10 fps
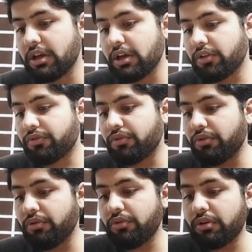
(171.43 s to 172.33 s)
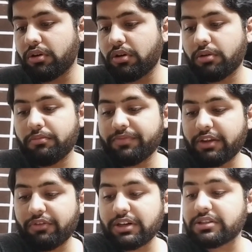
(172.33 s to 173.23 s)
So
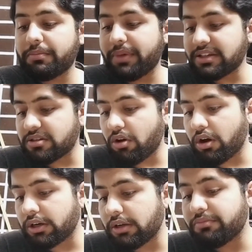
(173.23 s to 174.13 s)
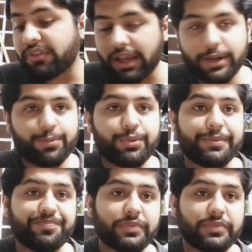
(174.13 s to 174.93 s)
what is the best long-term therapy?